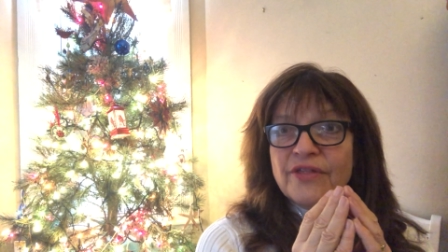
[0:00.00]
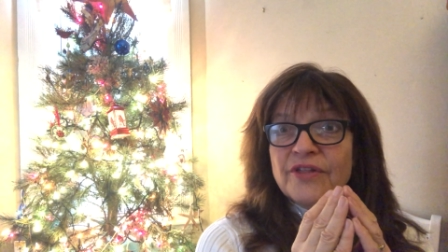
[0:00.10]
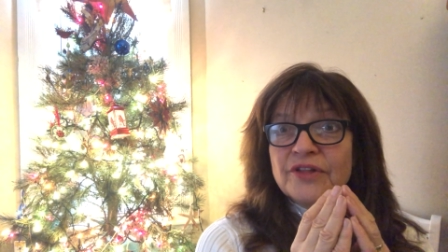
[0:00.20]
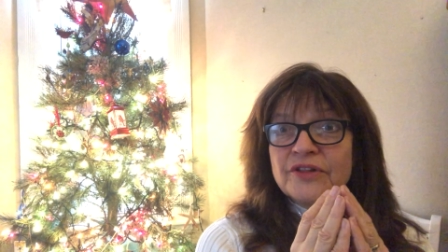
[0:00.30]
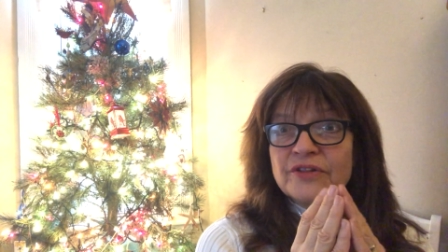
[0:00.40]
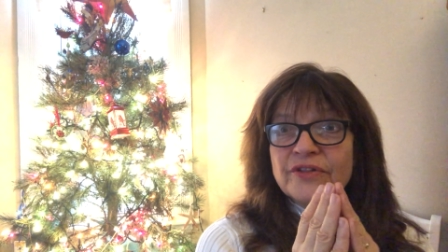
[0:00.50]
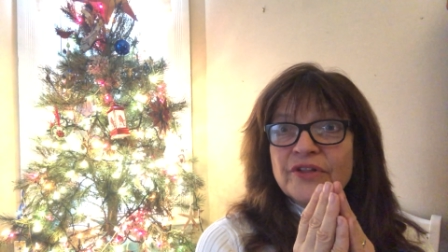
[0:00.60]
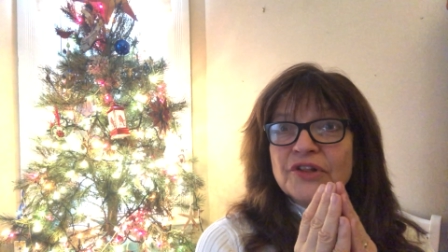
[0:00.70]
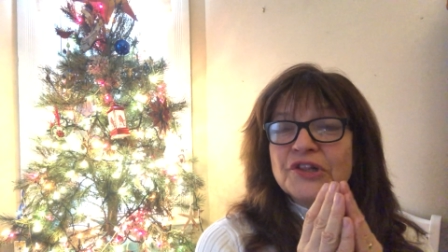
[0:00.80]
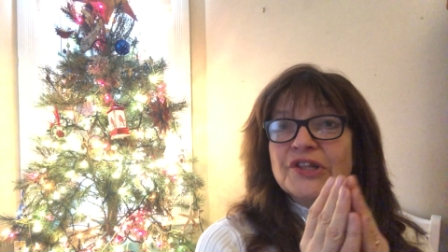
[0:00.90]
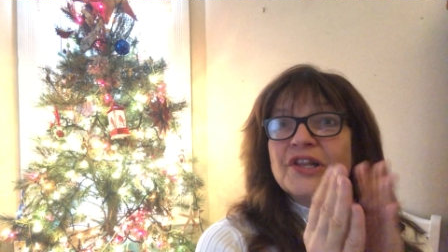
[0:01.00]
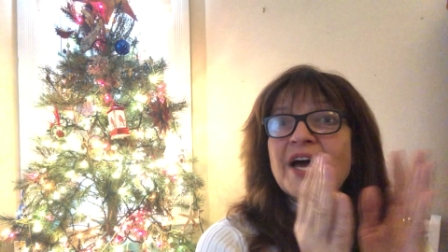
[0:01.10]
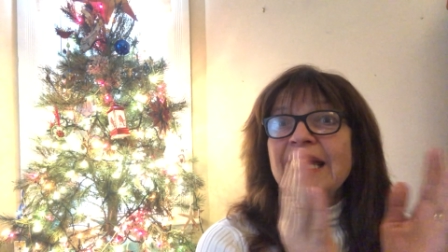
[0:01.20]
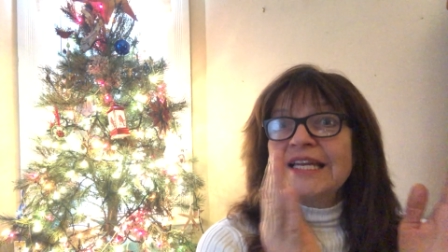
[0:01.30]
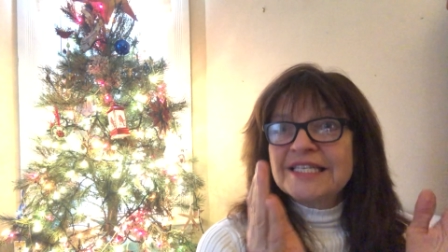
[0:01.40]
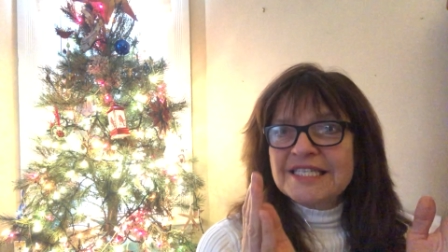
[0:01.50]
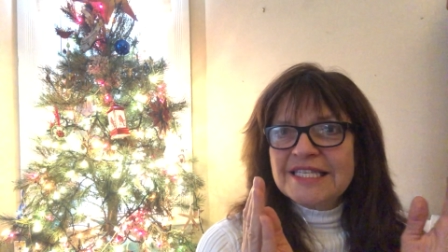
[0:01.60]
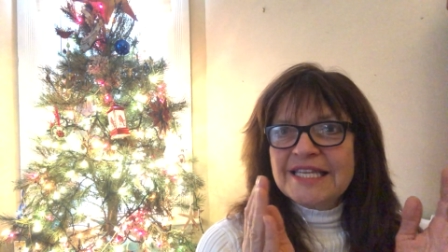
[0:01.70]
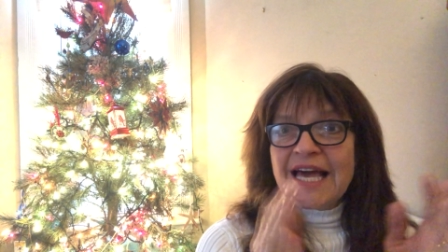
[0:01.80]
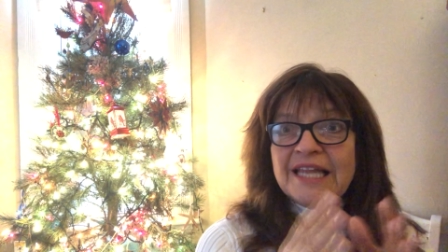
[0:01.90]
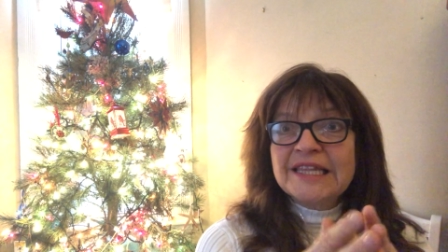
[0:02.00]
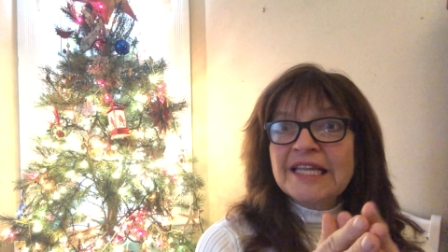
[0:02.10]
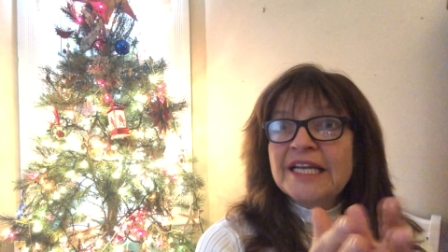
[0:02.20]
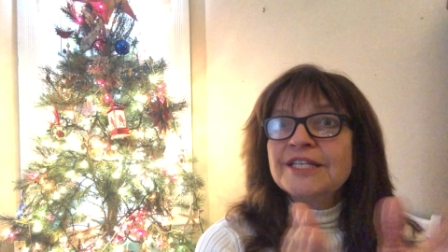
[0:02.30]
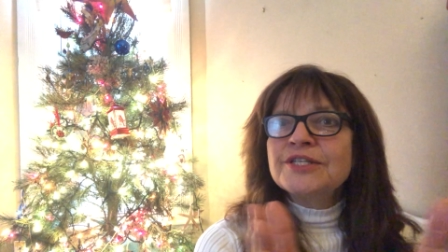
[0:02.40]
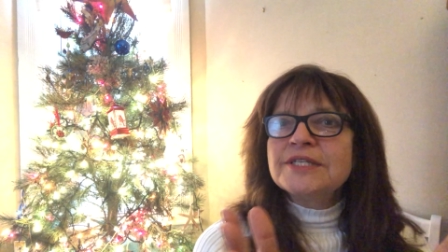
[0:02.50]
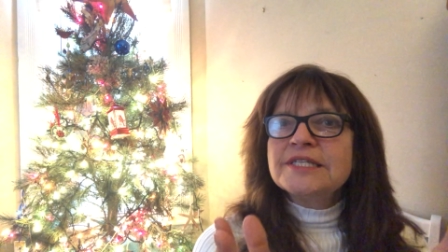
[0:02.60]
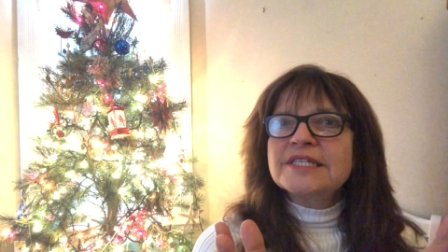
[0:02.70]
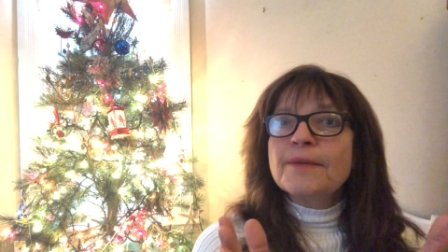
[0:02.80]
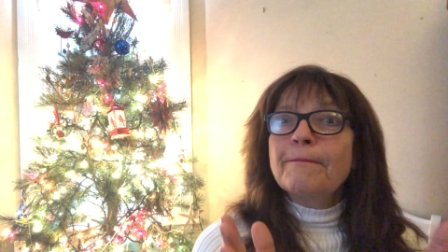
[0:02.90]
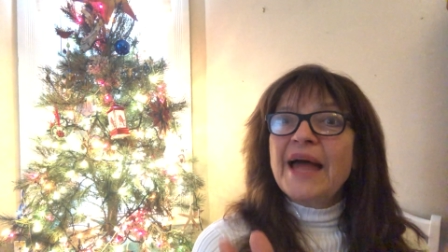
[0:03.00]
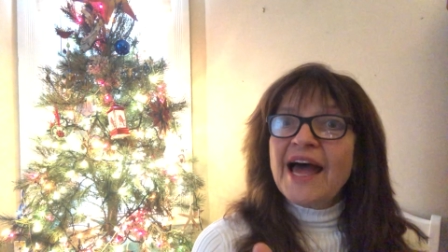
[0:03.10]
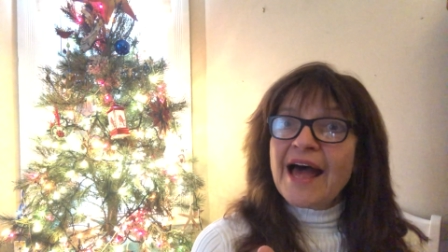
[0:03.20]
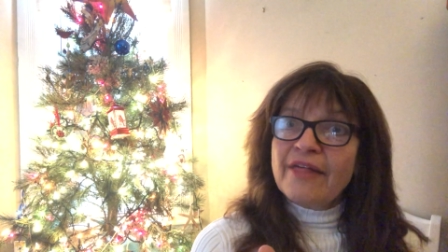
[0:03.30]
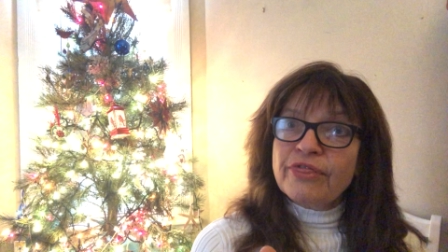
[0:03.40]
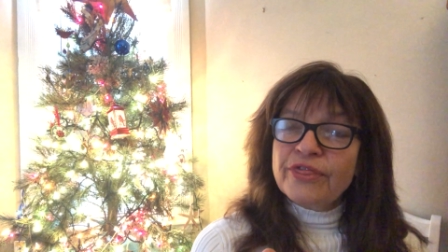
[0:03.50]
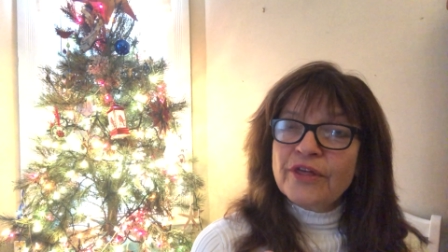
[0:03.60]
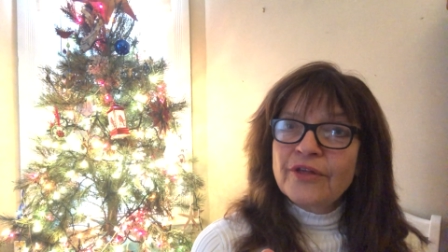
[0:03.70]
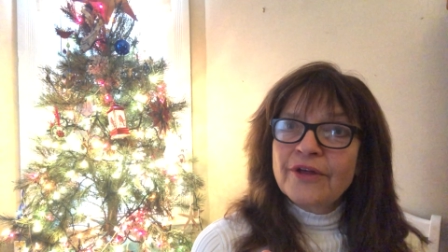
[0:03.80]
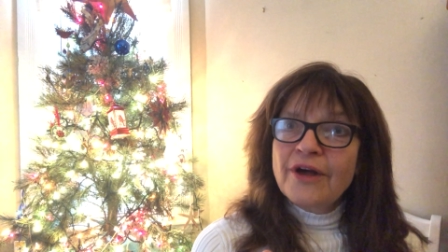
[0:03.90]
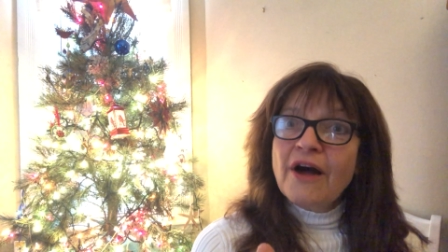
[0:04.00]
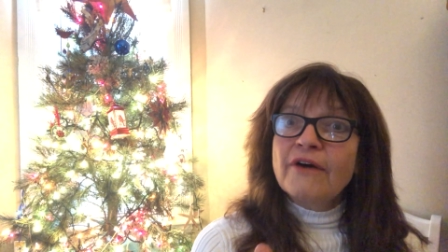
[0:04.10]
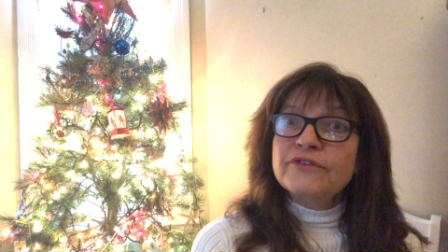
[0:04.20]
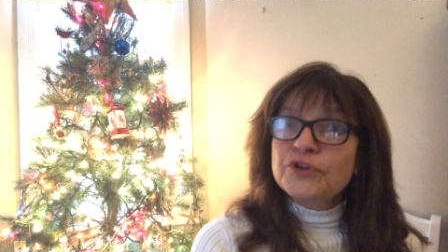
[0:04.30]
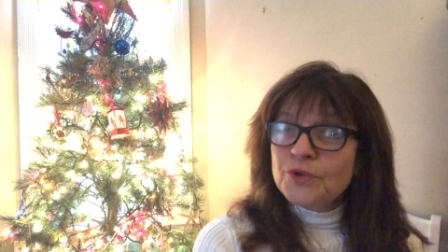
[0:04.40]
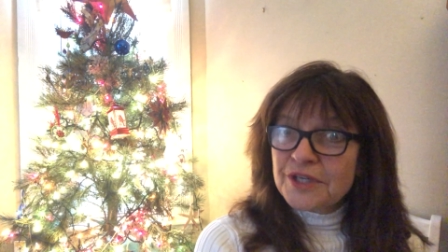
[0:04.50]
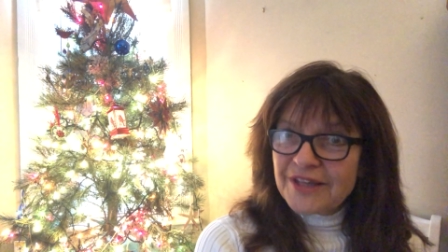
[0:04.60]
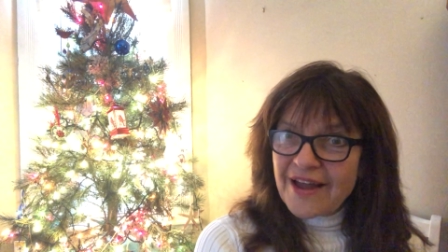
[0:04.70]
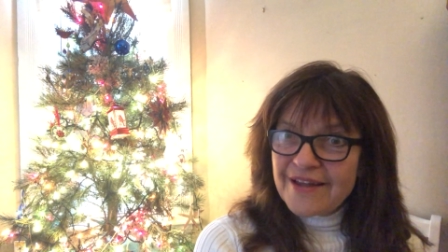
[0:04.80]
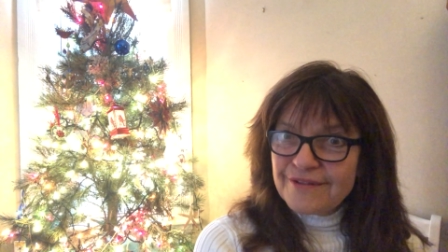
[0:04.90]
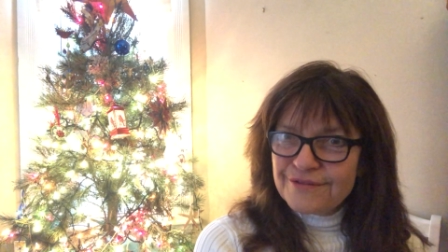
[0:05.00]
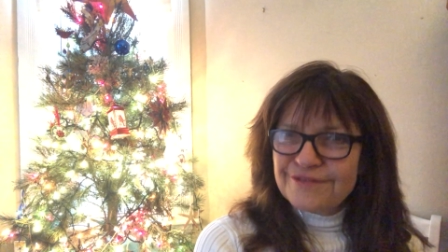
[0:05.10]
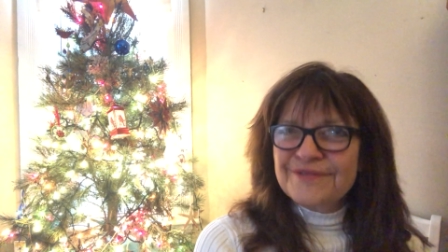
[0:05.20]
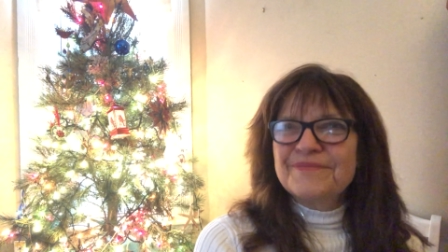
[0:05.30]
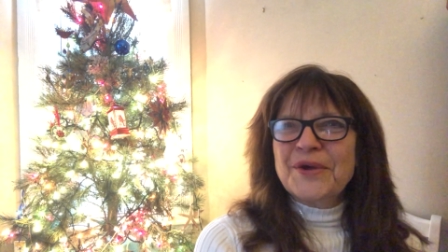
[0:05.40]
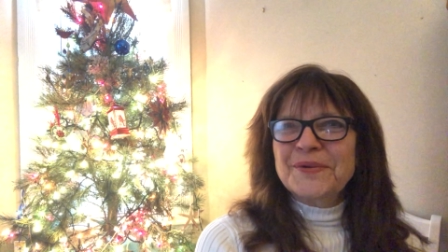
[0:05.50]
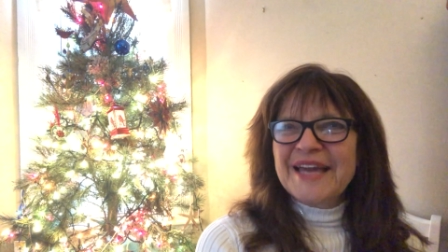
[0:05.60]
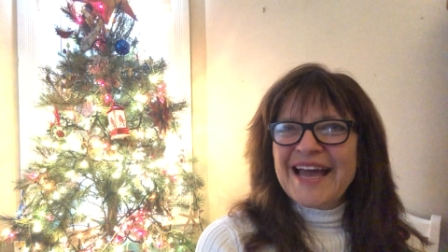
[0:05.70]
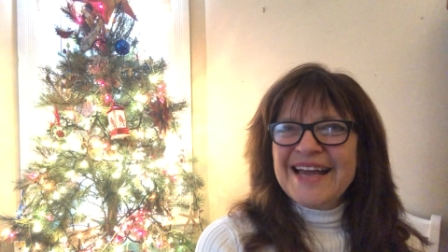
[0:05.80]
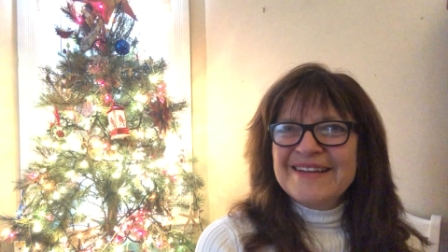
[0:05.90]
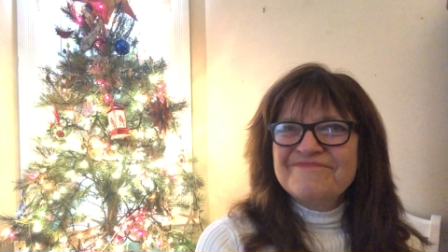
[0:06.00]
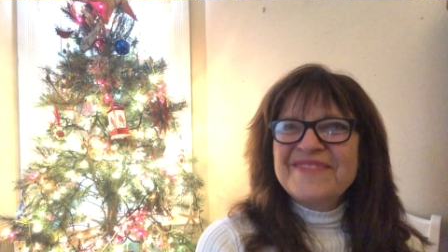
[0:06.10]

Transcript: the, the light that lightens the path of your life, okay?